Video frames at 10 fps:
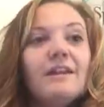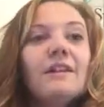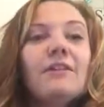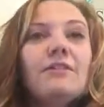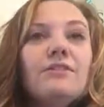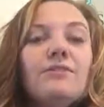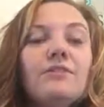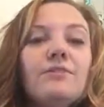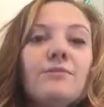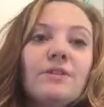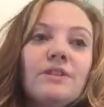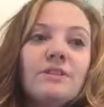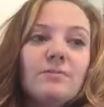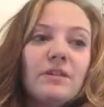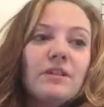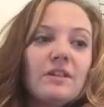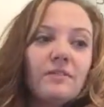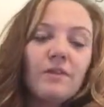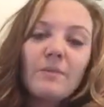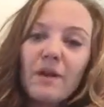Now, the students would get to play this
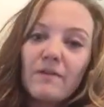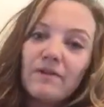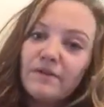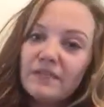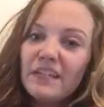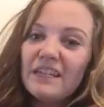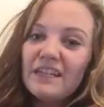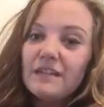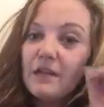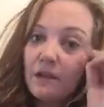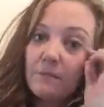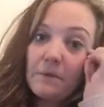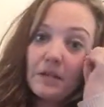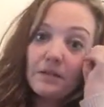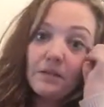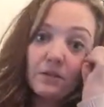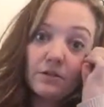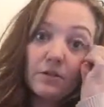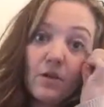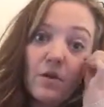for about 15 minutes or
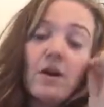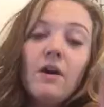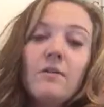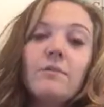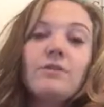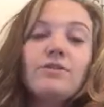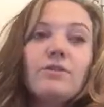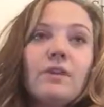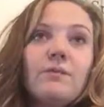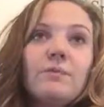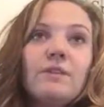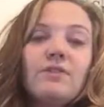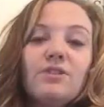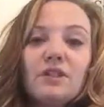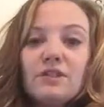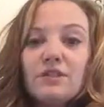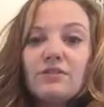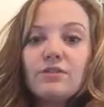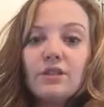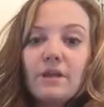so, which it would be during a
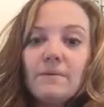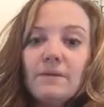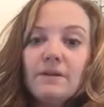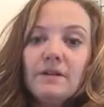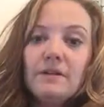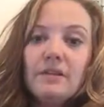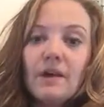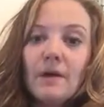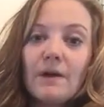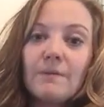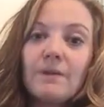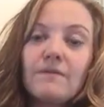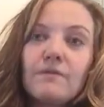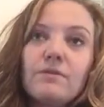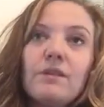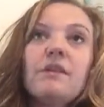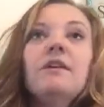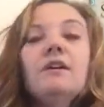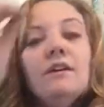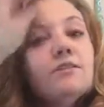center time is how I would have used
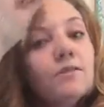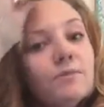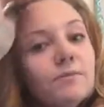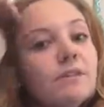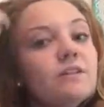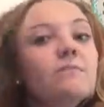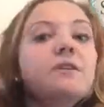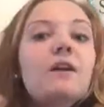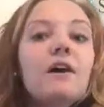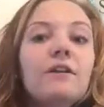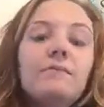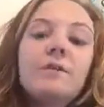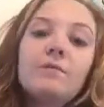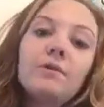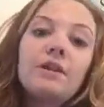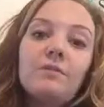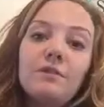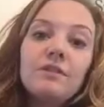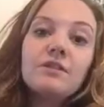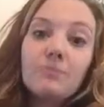it. So it would be something I could be working
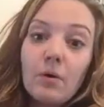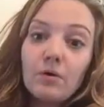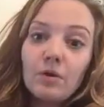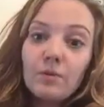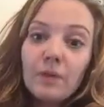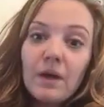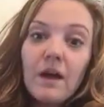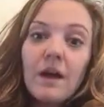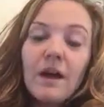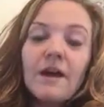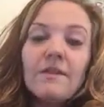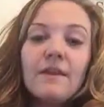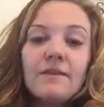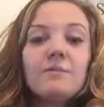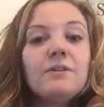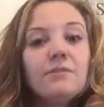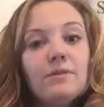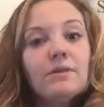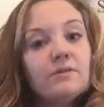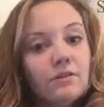with a small group, and they could be
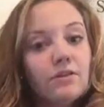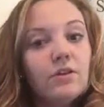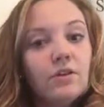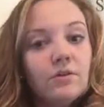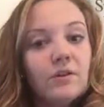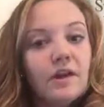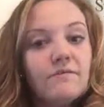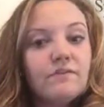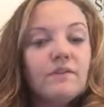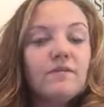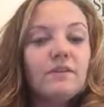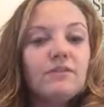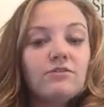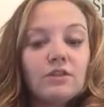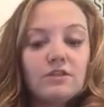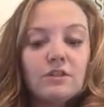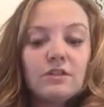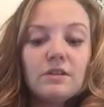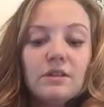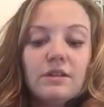doing this on their own after given
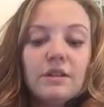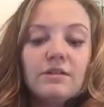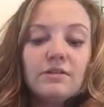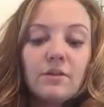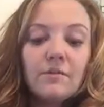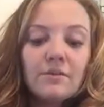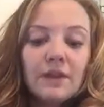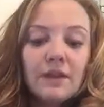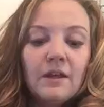instructions. And so